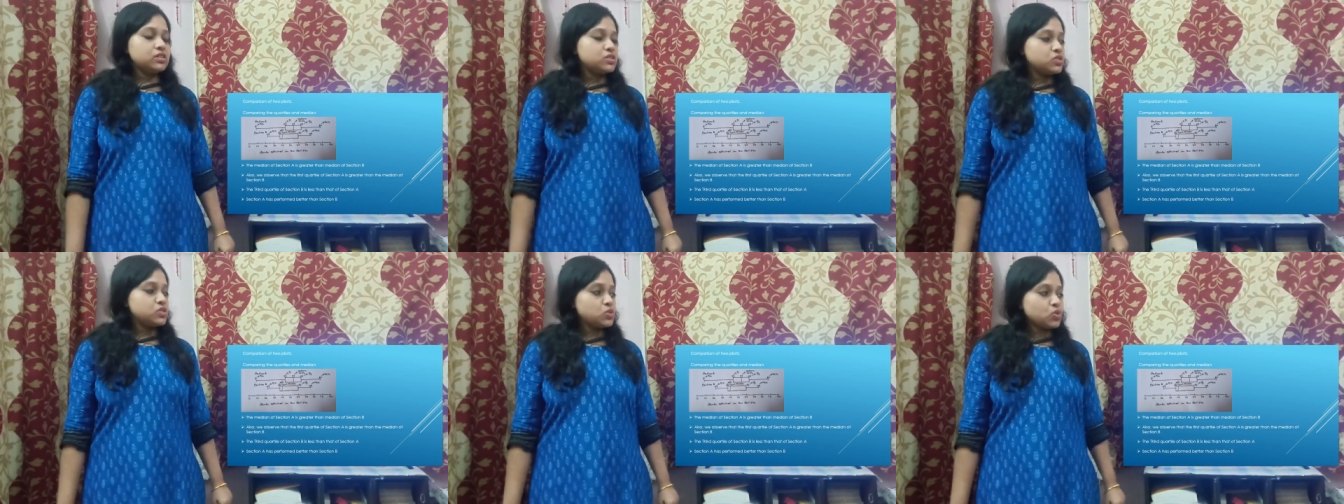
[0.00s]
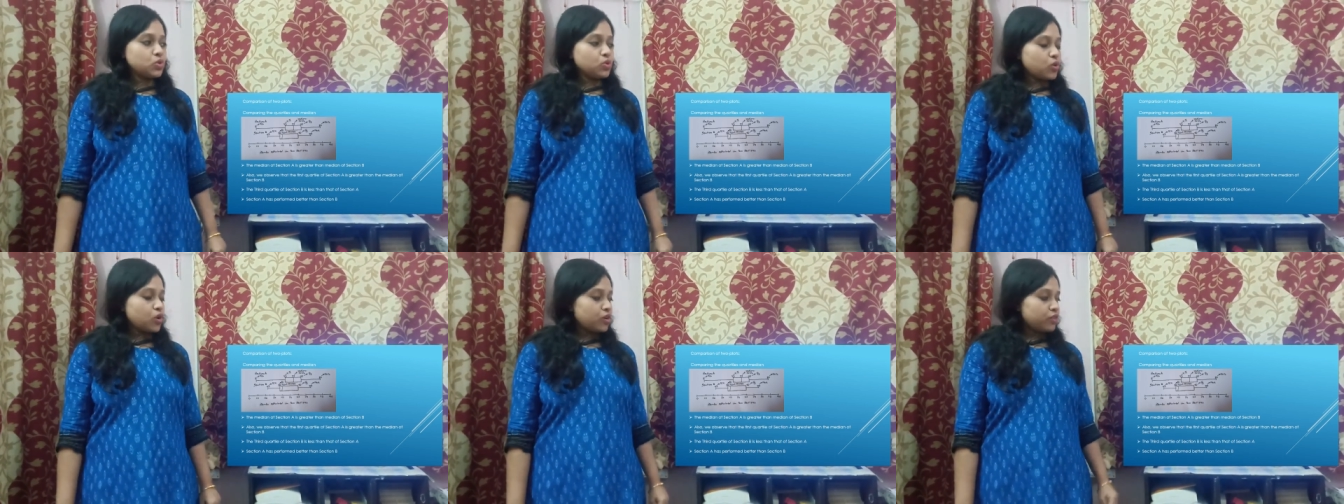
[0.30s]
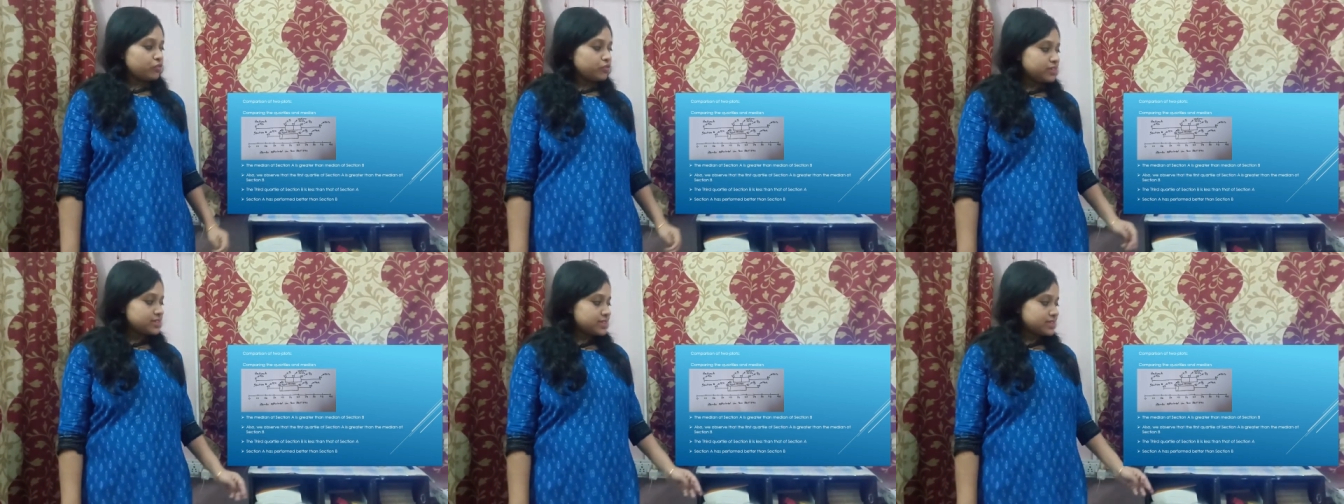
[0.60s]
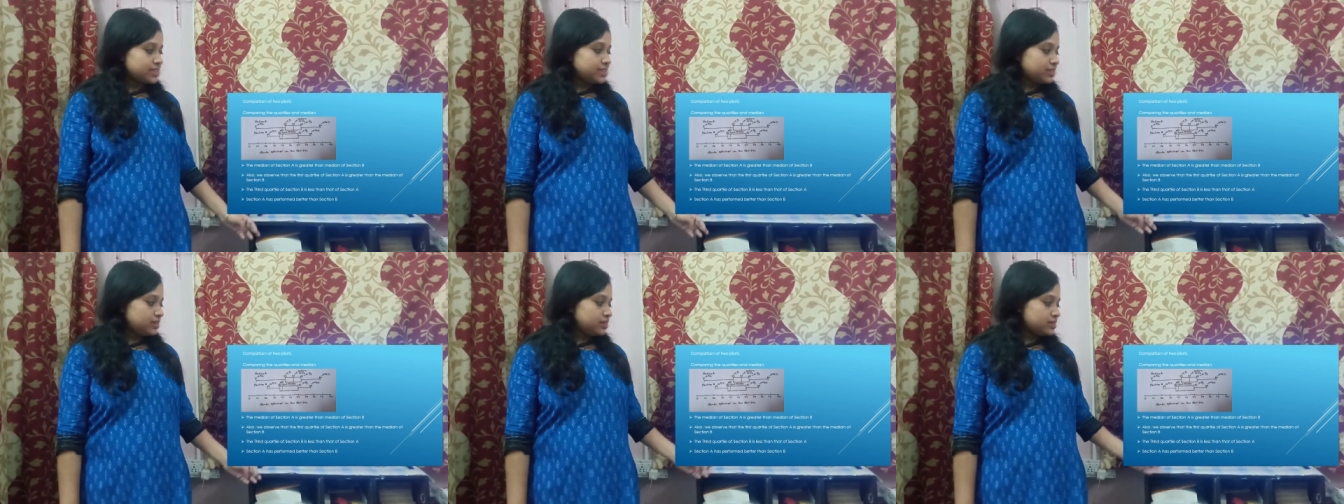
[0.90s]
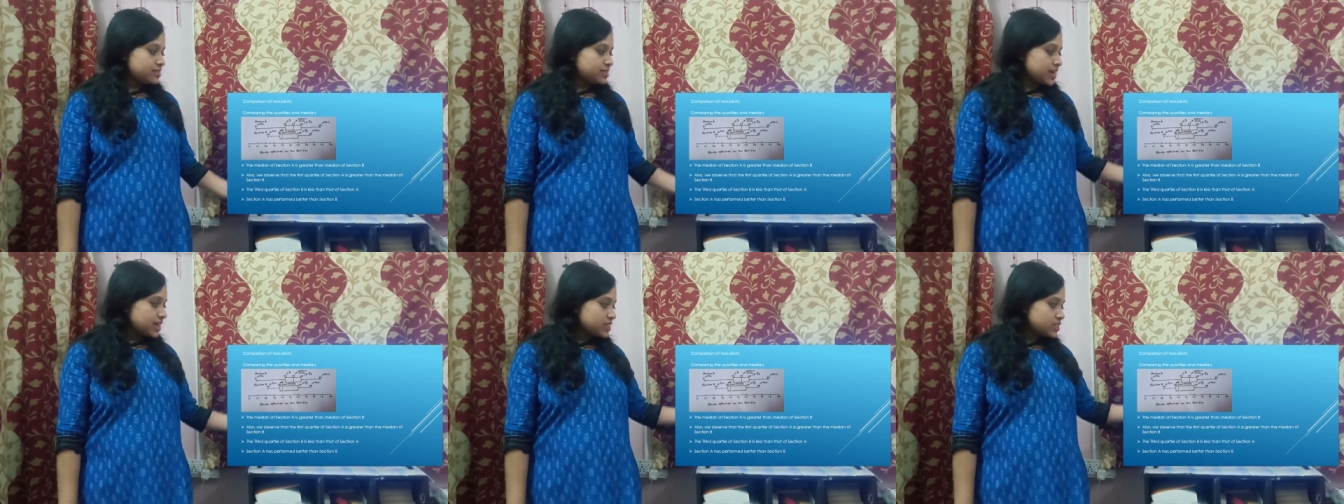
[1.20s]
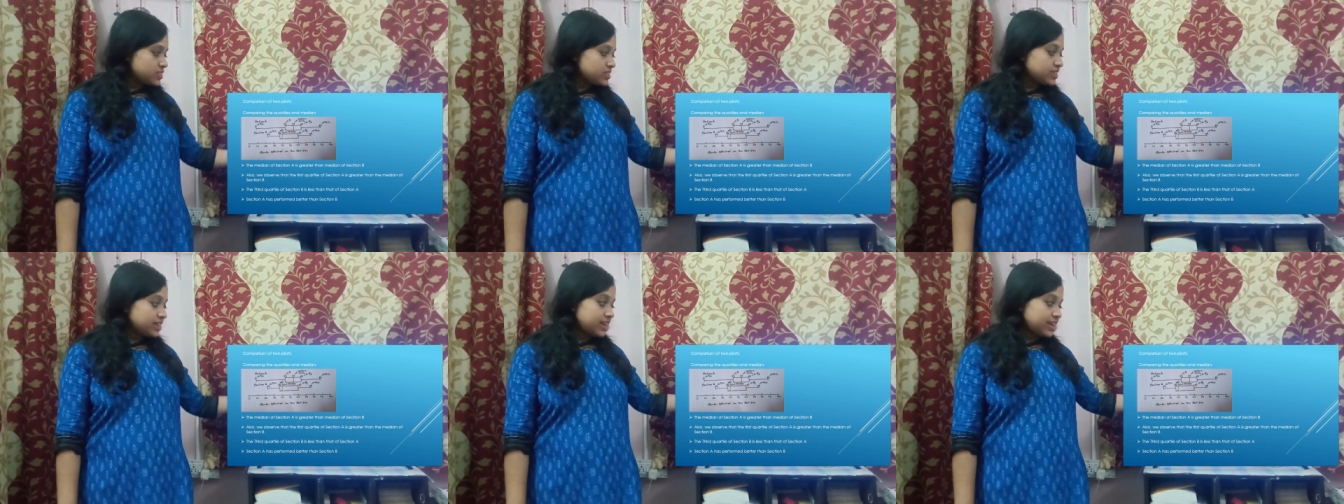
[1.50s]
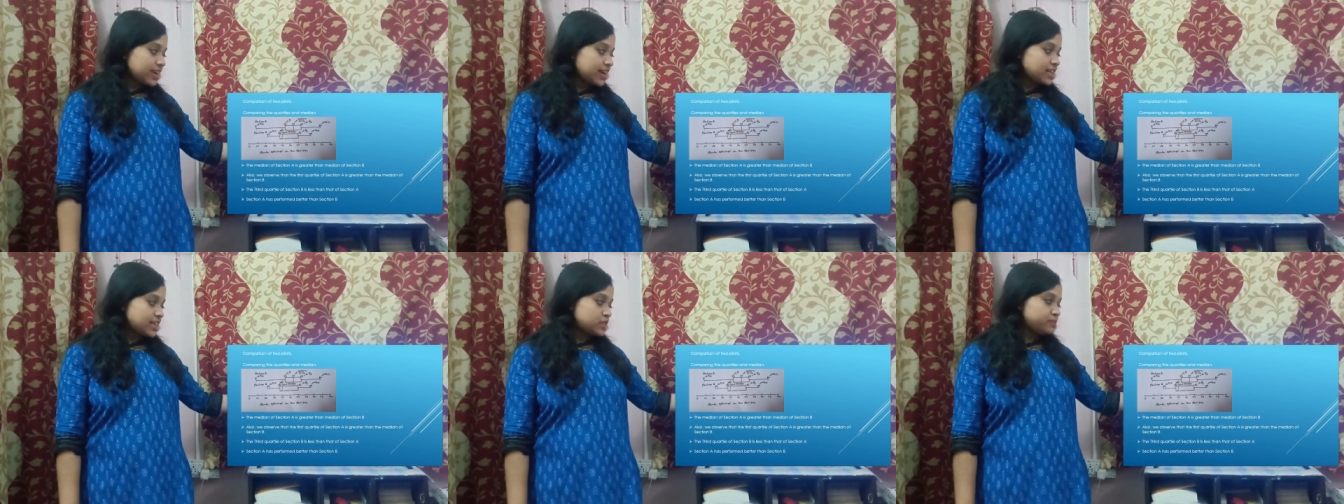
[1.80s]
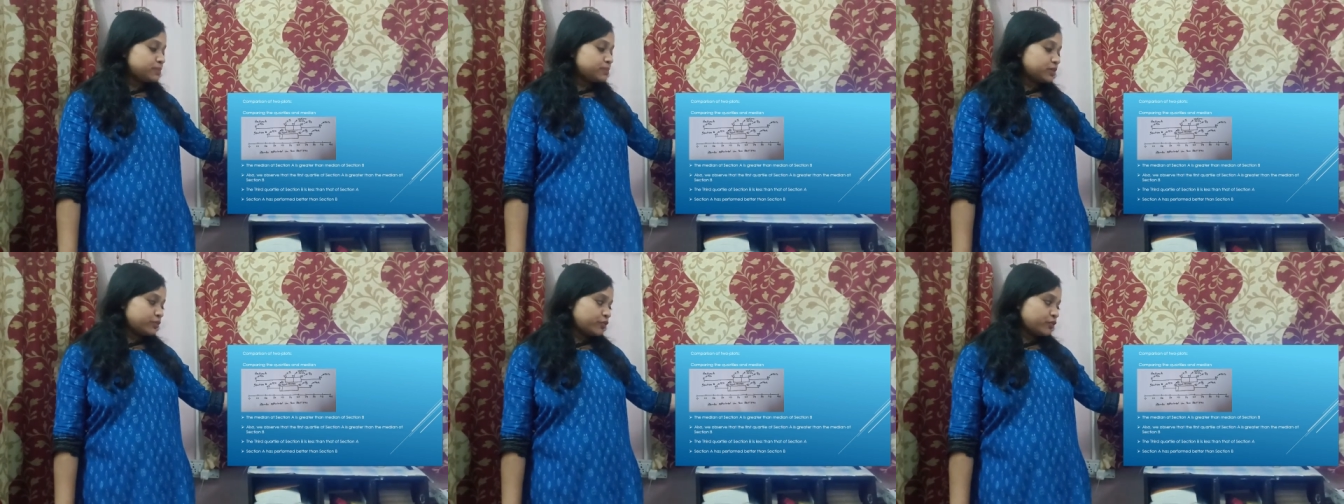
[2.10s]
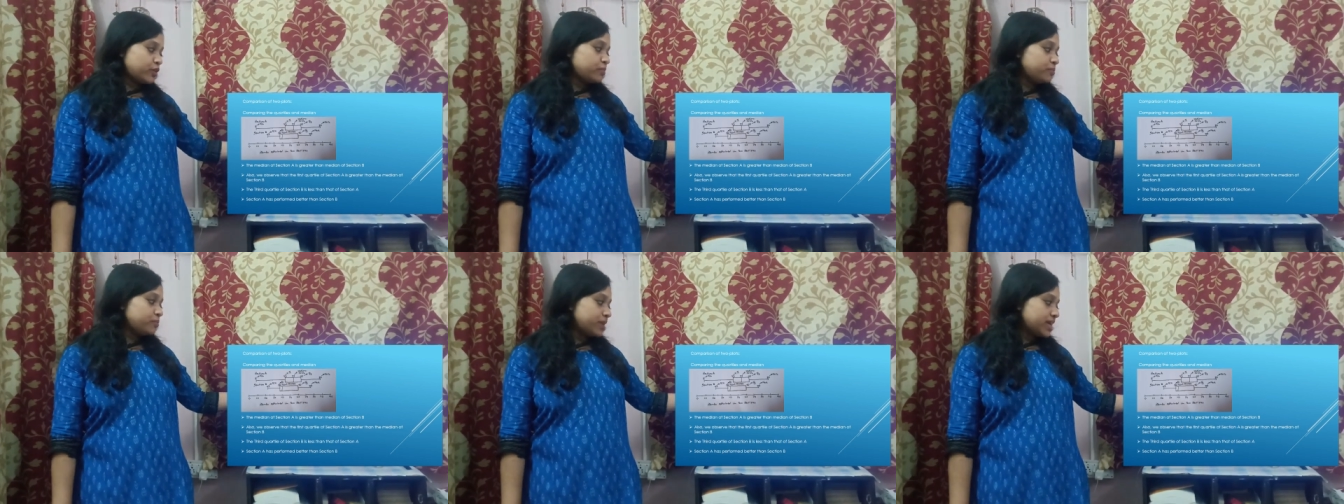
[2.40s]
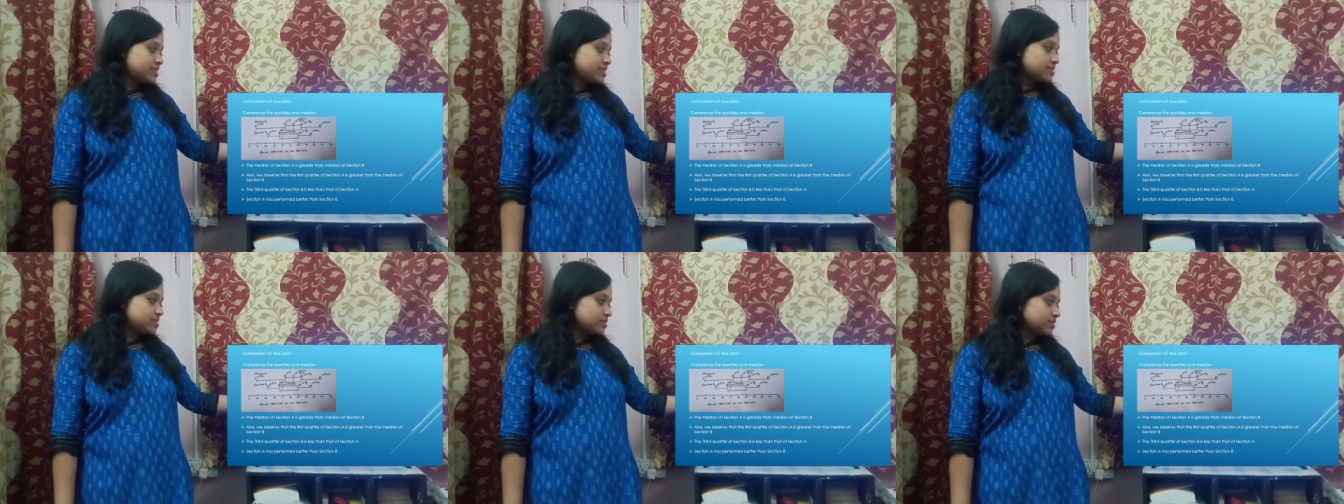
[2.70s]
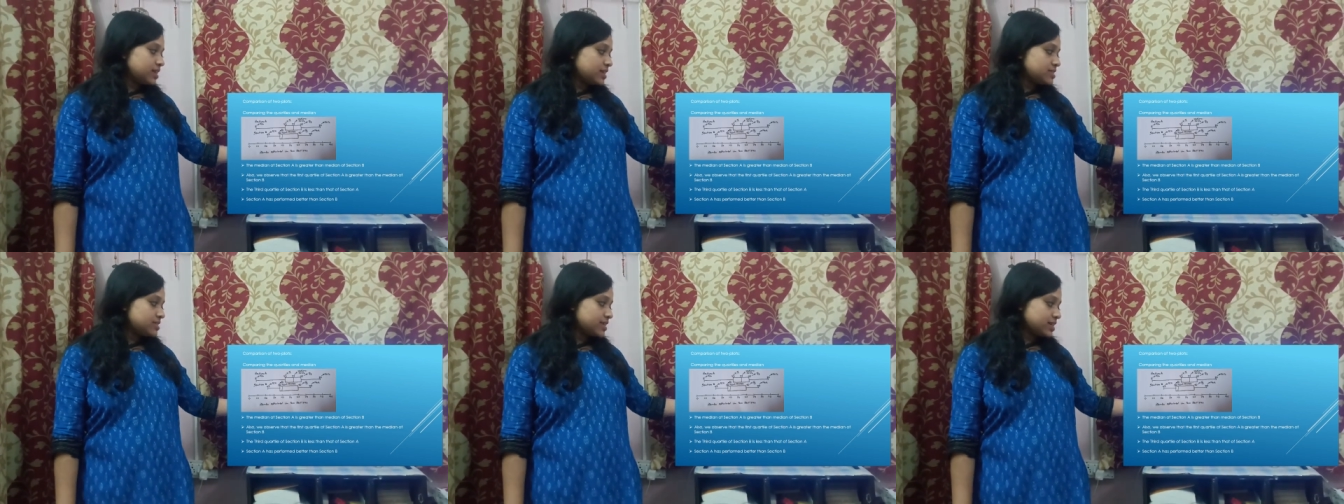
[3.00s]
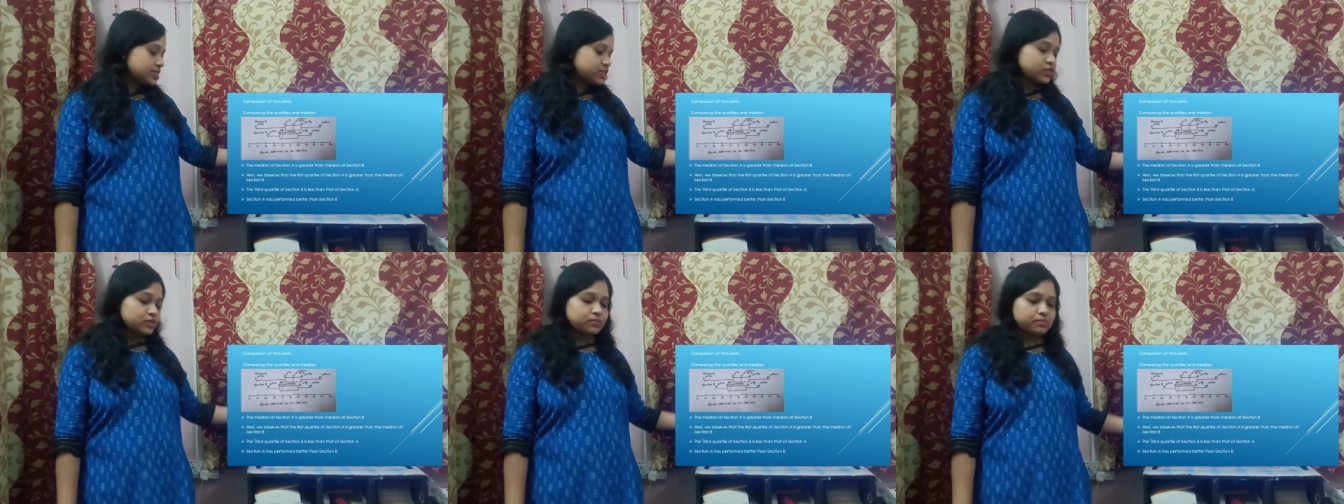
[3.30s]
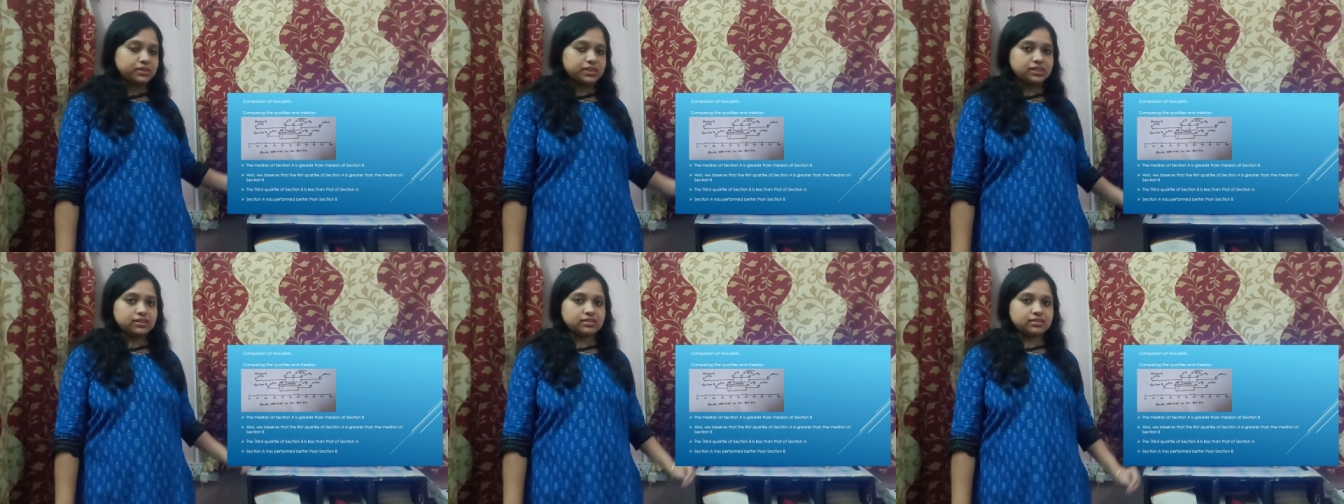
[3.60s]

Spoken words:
So obviously section A has performed better than section B.